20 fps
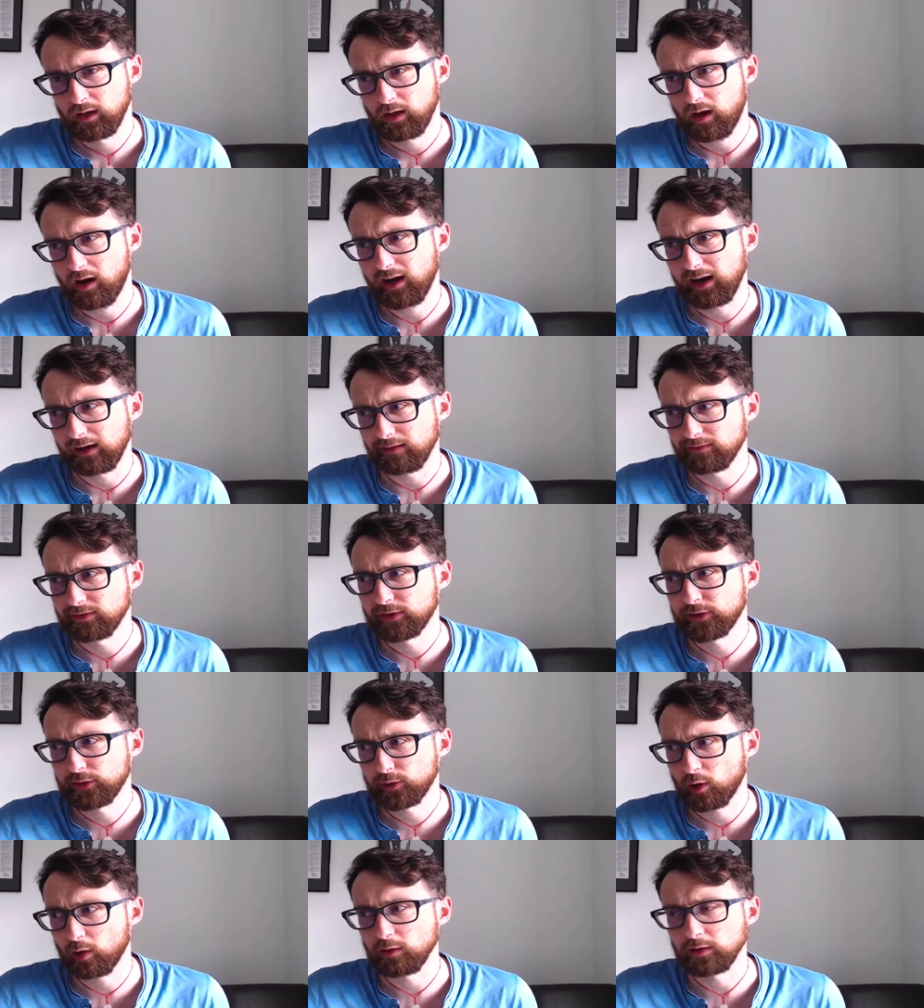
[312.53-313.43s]
I have
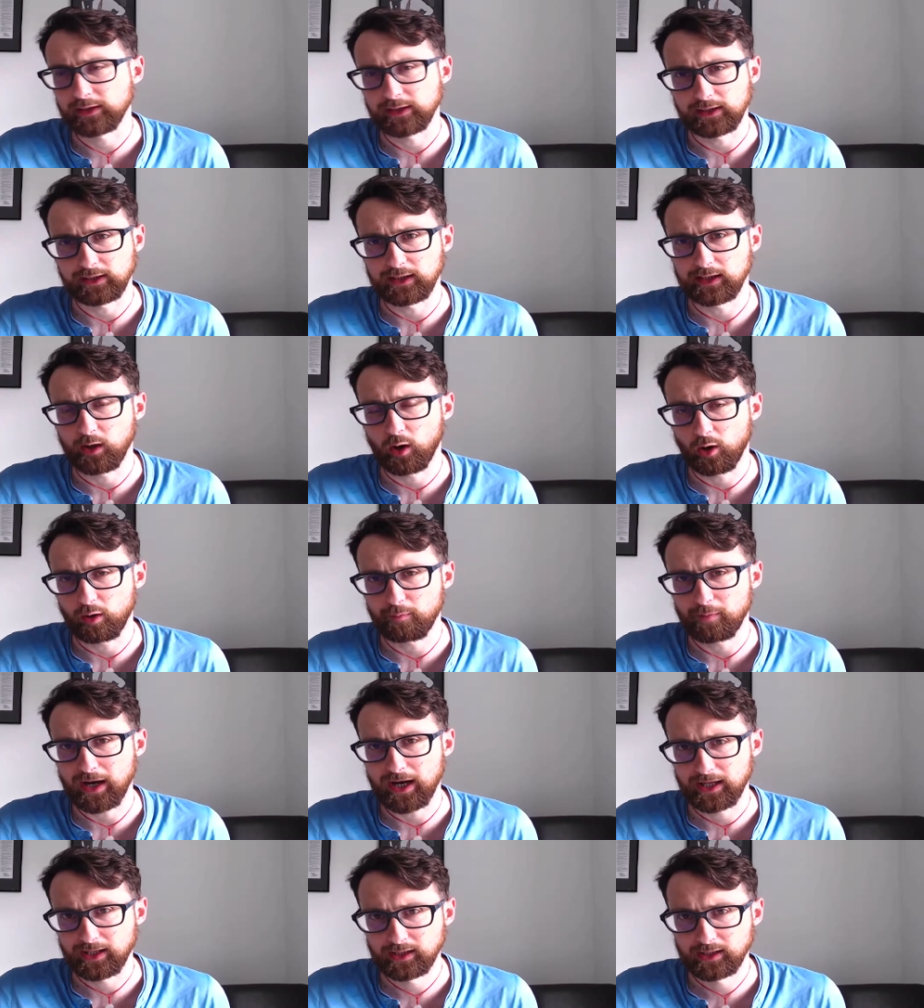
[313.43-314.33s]
scaldingly hot
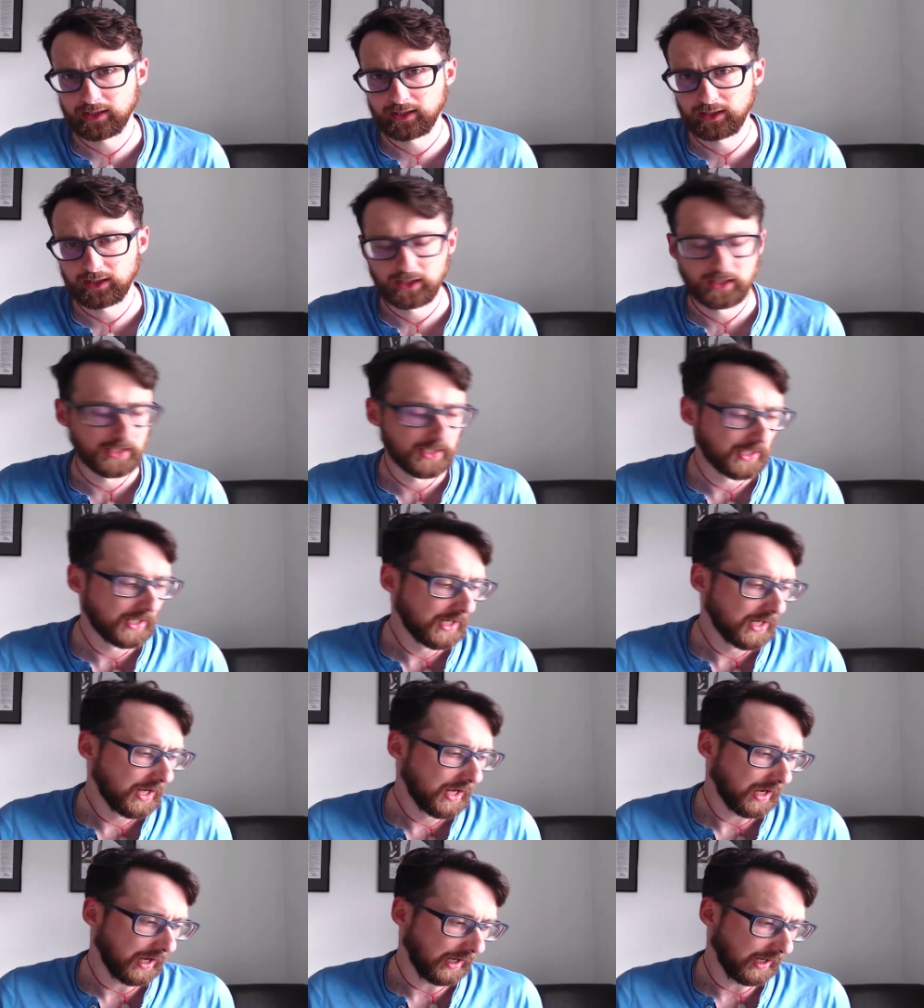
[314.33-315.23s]
baths.
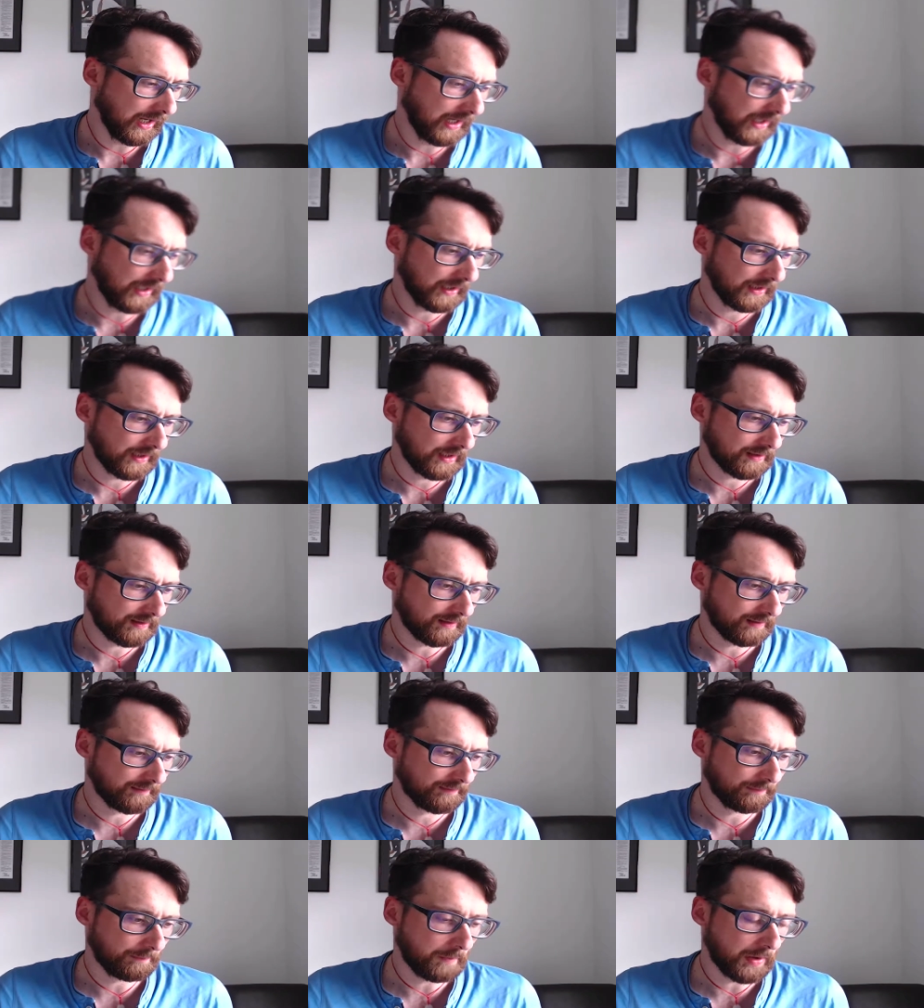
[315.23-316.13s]
Uh,
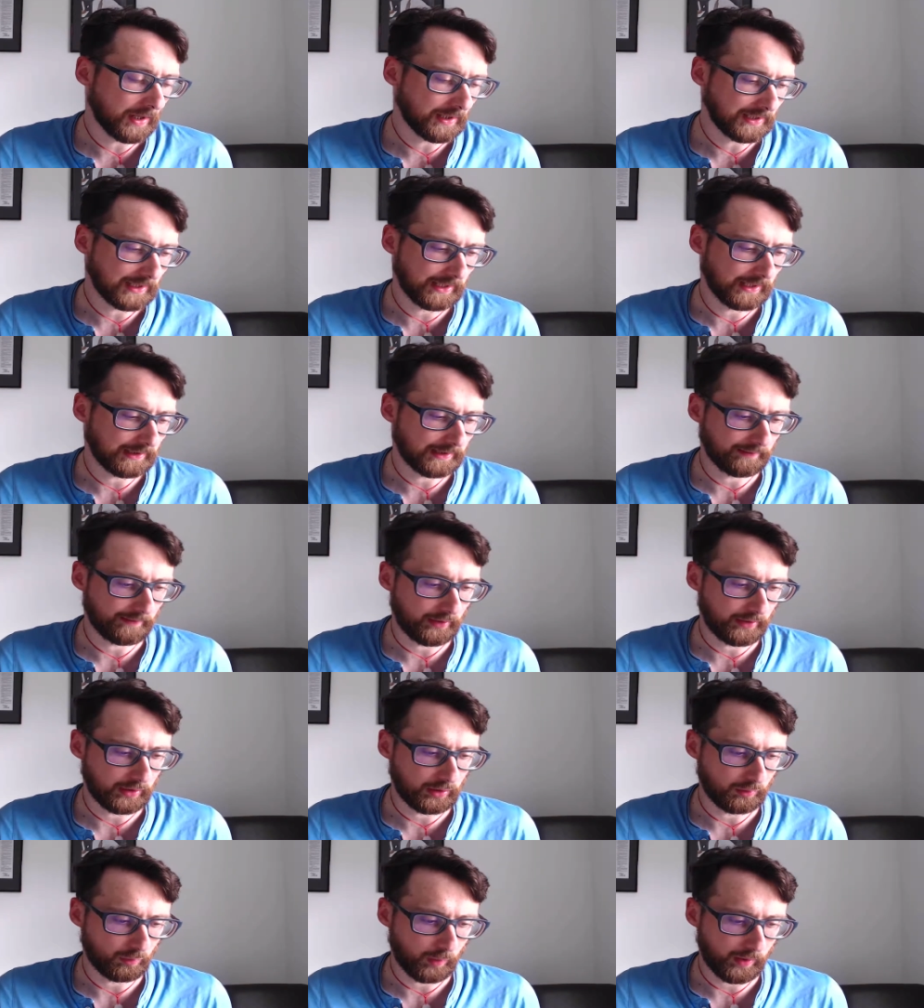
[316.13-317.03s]
it, personally, it's a very
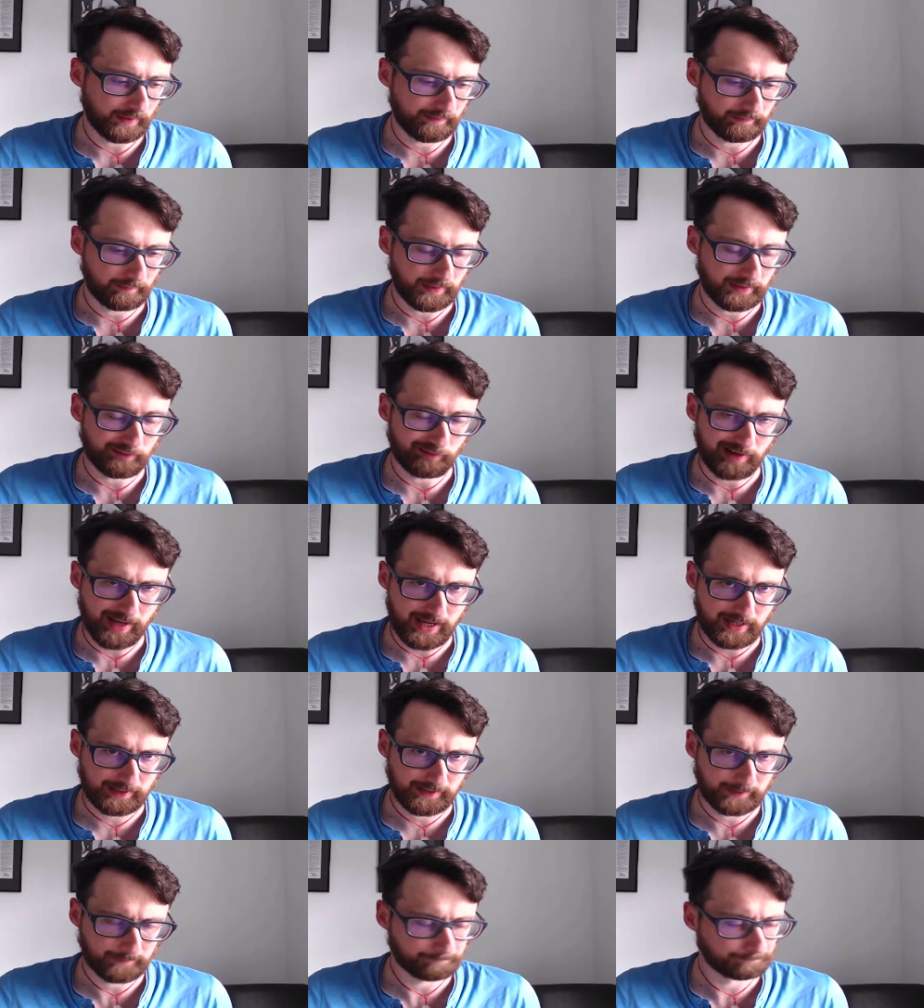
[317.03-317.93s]
good way for me to
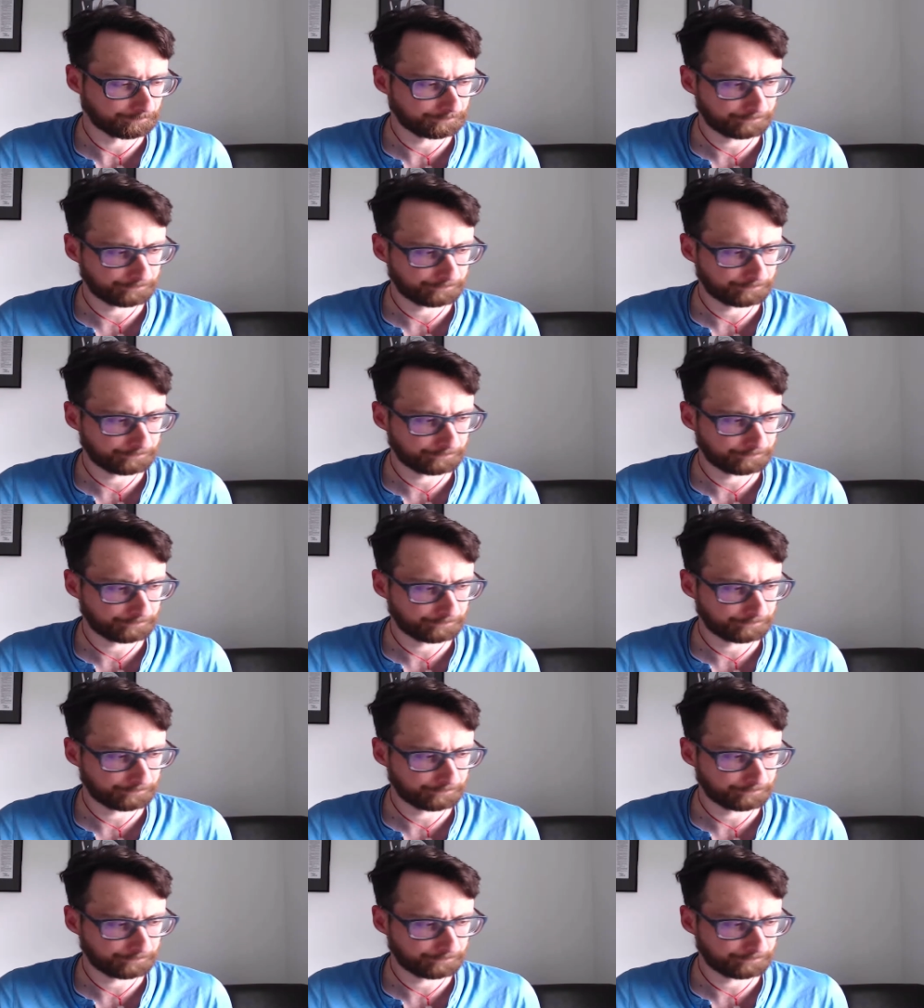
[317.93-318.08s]
relax.